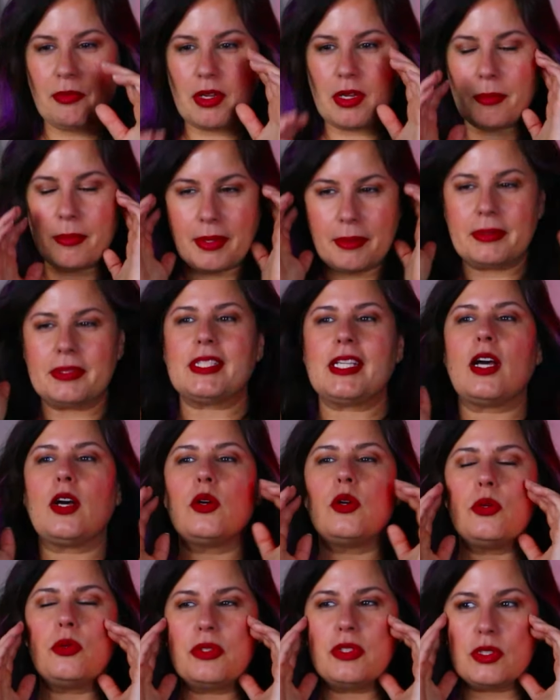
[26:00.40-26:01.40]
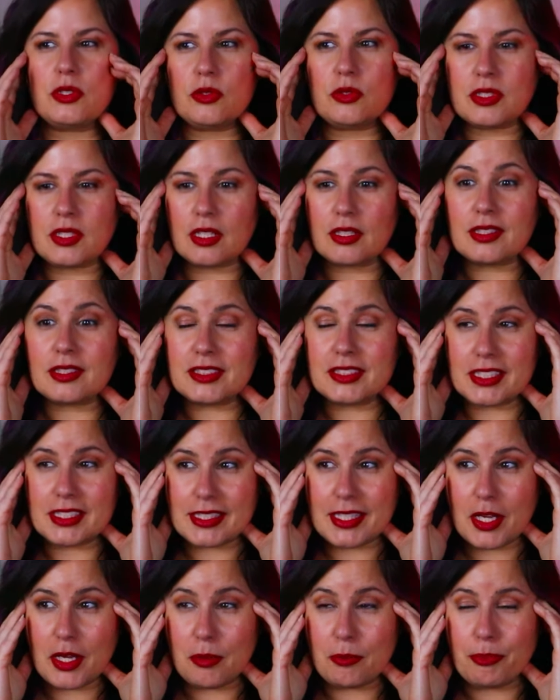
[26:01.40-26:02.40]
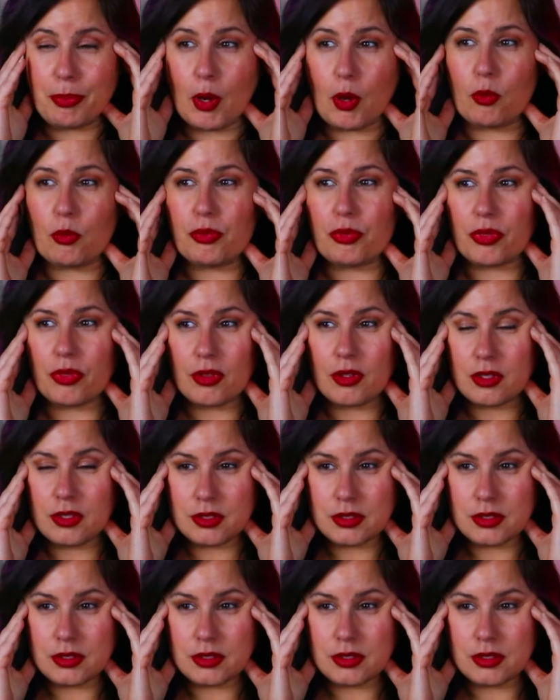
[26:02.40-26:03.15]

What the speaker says: will be able to tell who is who, so they'll just kill both.